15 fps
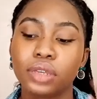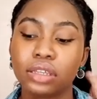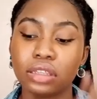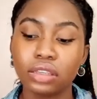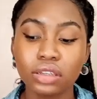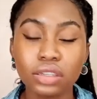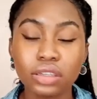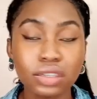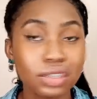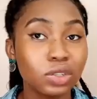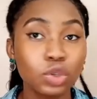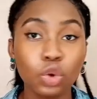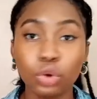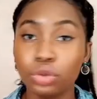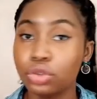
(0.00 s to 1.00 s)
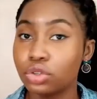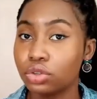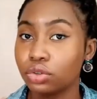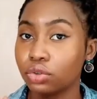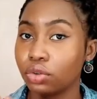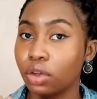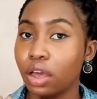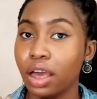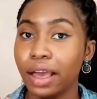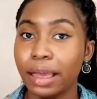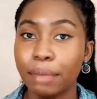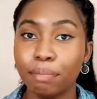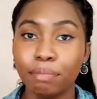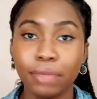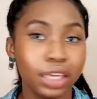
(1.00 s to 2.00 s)
This is going to
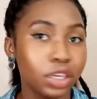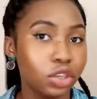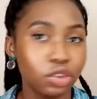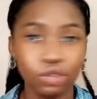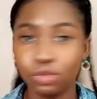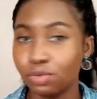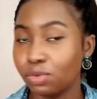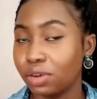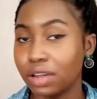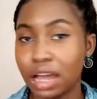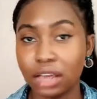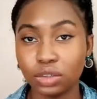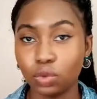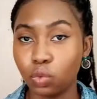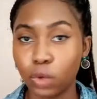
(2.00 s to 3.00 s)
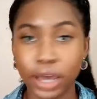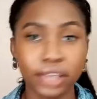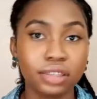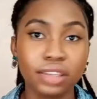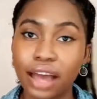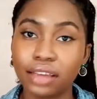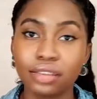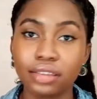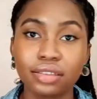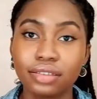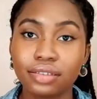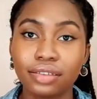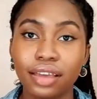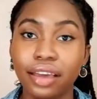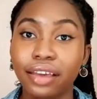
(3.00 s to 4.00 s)
make you as white as
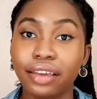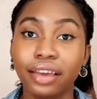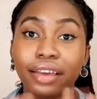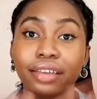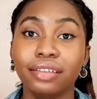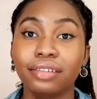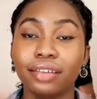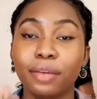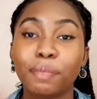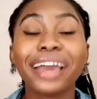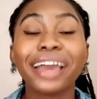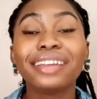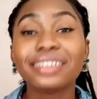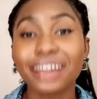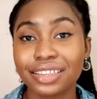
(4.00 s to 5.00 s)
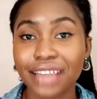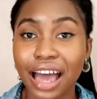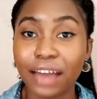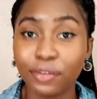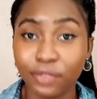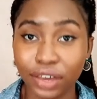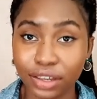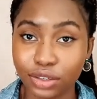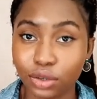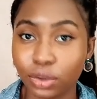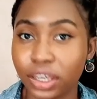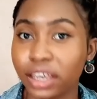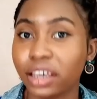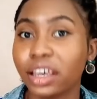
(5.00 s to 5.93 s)
a painter's canvas, okay?